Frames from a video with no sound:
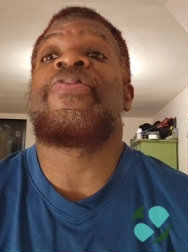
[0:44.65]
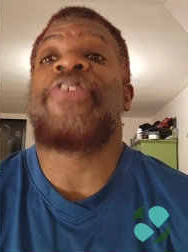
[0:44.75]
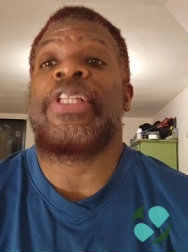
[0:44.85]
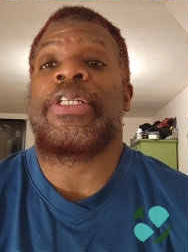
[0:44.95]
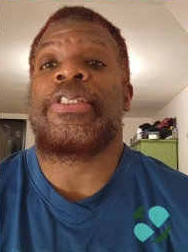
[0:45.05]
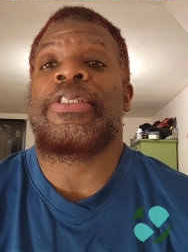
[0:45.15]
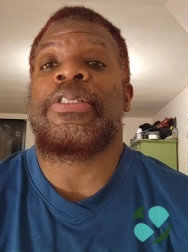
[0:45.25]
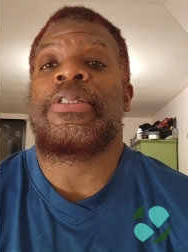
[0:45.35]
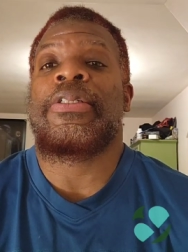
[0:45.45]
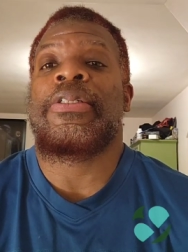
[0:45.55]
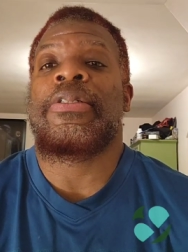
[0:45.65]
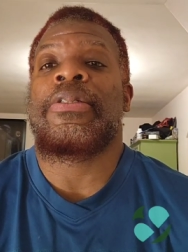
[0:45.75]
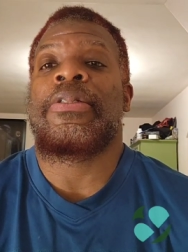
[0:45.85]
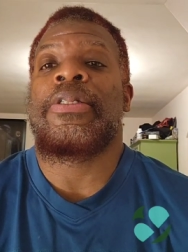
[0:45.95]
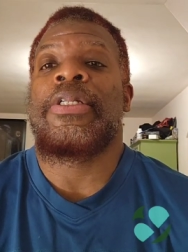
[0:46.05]
Felix.
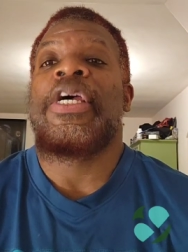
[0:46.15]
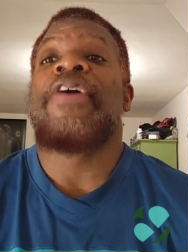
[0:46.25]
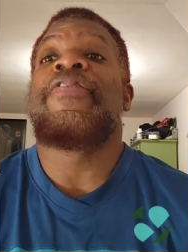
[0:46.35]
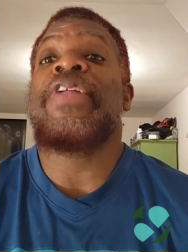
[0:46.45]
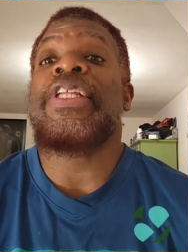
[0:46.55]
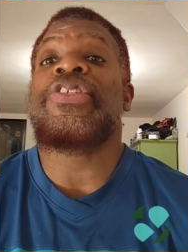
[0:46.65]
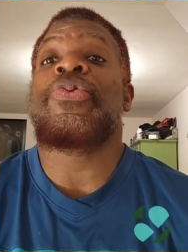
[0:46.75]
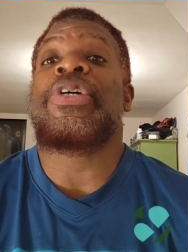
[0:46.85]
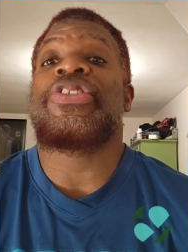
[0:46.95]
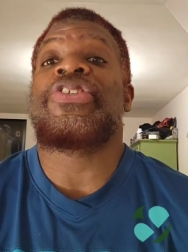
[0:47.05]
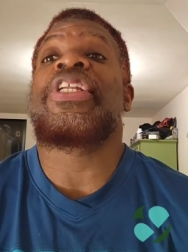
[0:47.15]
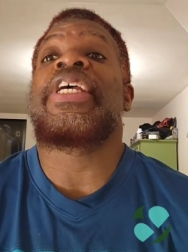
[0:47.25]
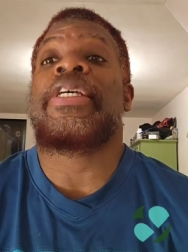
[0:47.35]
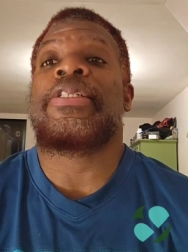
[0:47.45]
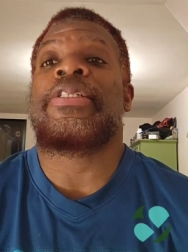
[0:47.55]
Felix's question
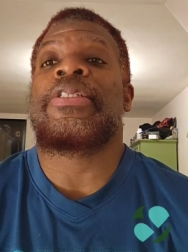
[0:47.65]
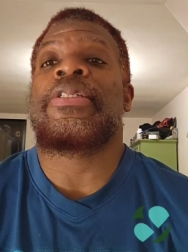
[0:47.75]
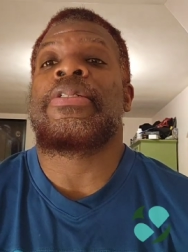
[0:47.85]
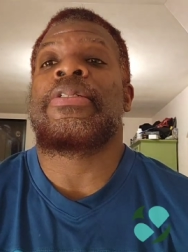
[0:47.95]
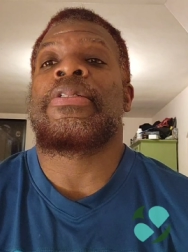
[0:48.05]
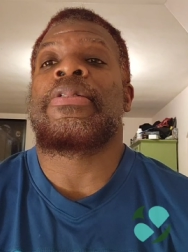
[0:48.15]
is,